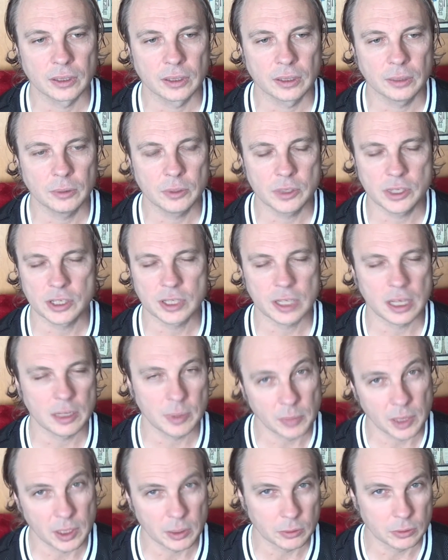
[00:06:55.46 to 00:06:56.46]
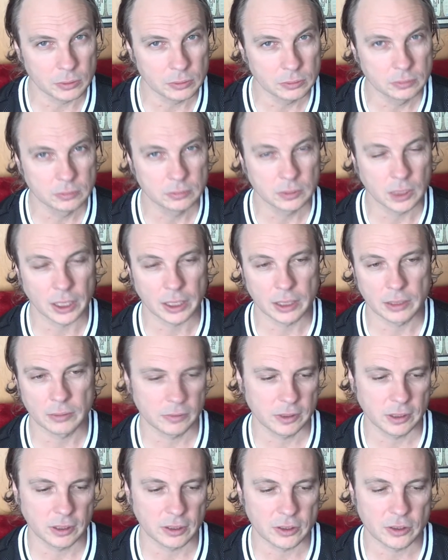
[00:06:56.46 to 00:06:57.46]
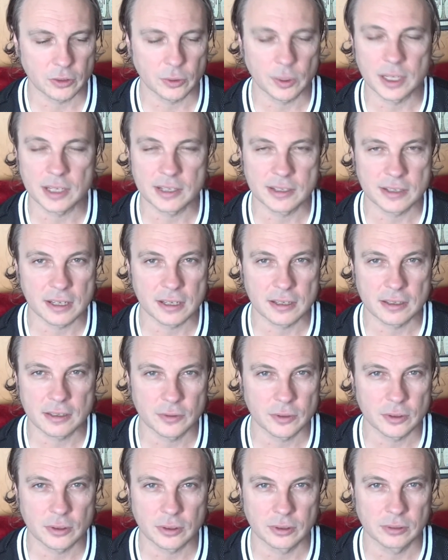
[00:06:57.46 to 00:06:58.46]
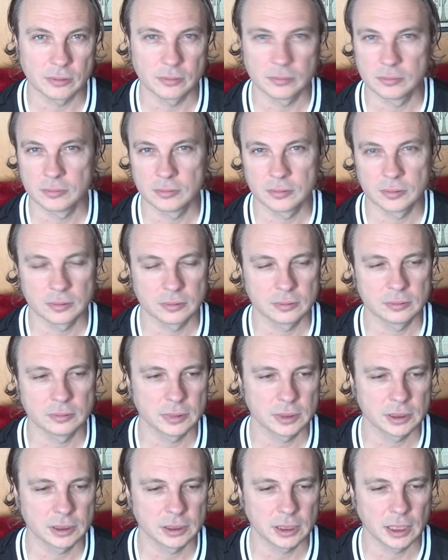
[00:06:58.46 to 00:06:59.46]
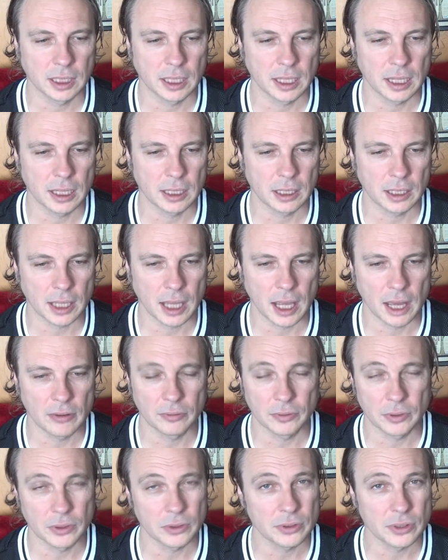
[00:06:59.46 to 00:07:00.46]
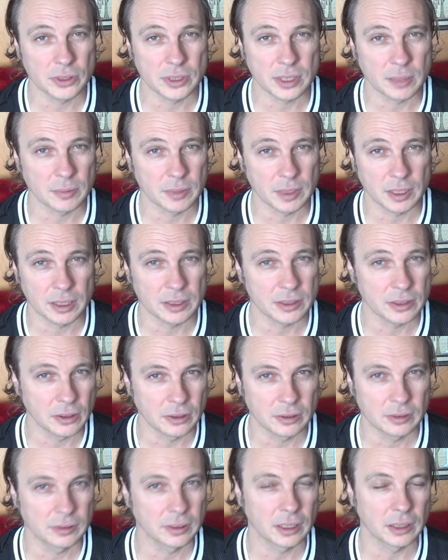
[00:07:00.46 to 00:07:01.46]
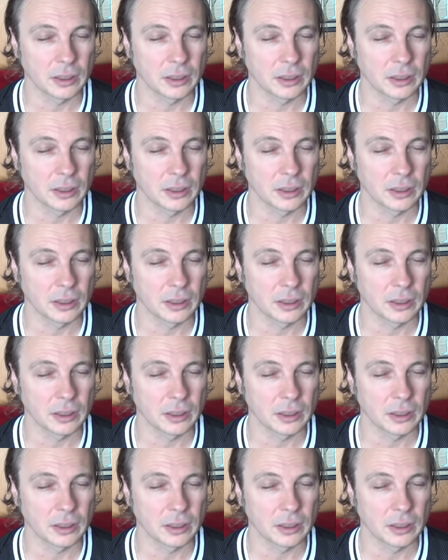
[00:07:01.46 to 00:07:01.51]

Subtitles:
which is going to be minimal, like 20 cents for like 100 views or something. It's not a